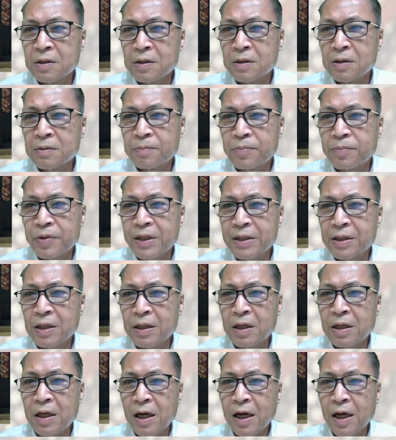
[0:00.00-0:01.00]
Bread,
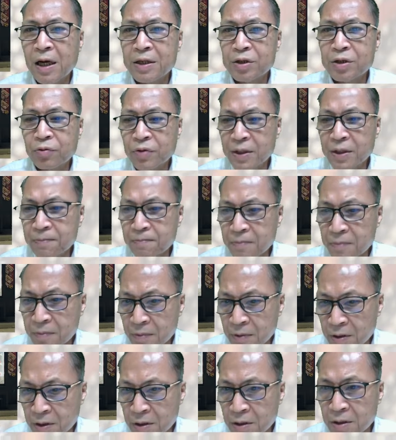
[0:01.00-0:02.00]
ice cream.
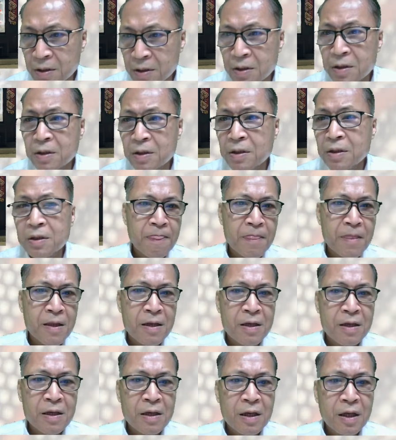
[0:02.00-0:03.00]

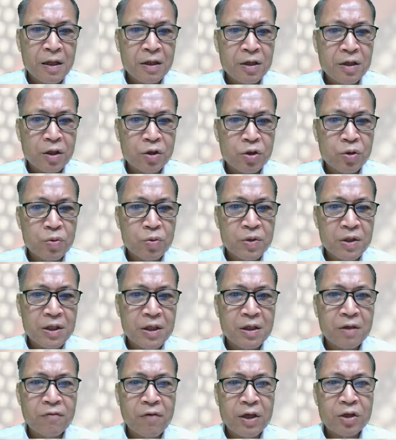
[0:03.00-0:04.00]
This is a
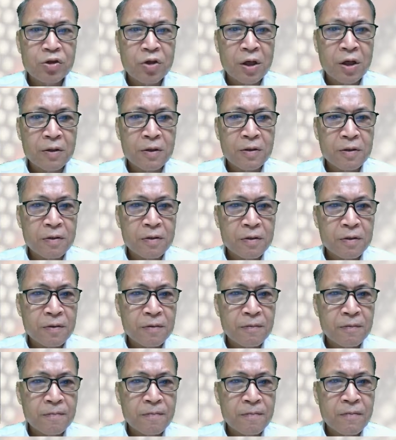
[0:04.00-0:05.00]
sushi restaurant
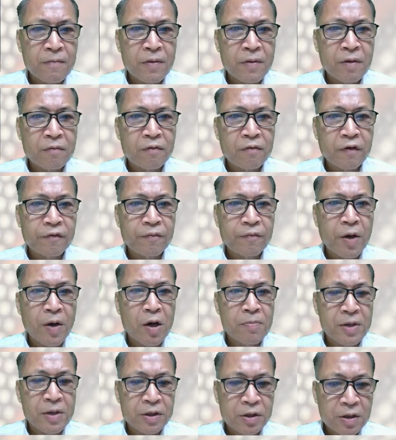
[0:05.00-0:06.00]
with
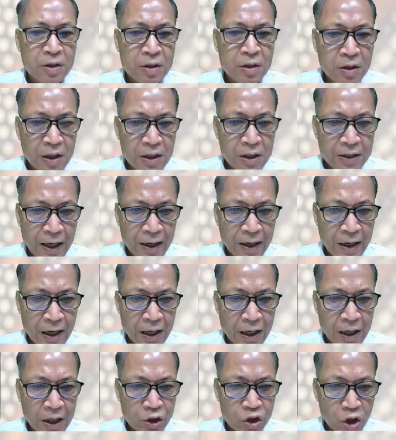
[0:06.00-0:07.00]
permits. This is
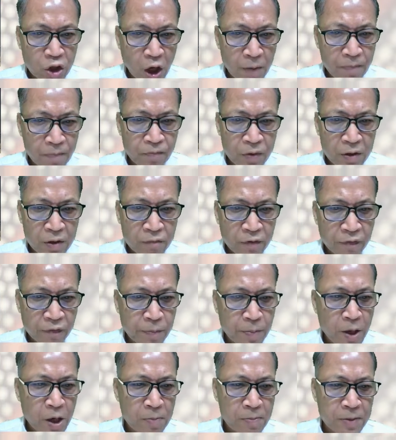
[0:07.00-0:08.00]
a shop with
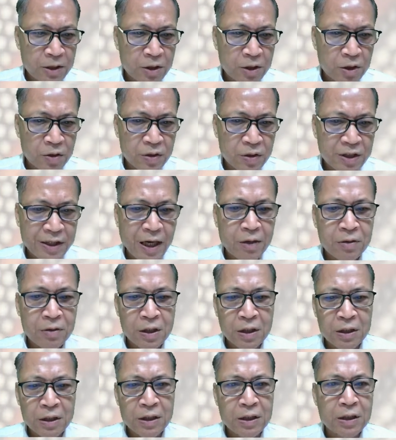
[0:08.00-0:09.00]
permits to sell
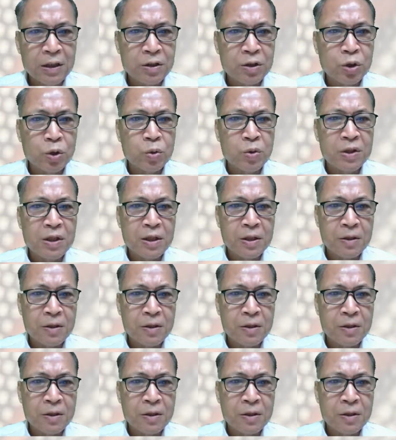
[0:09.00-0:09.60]
the sushi.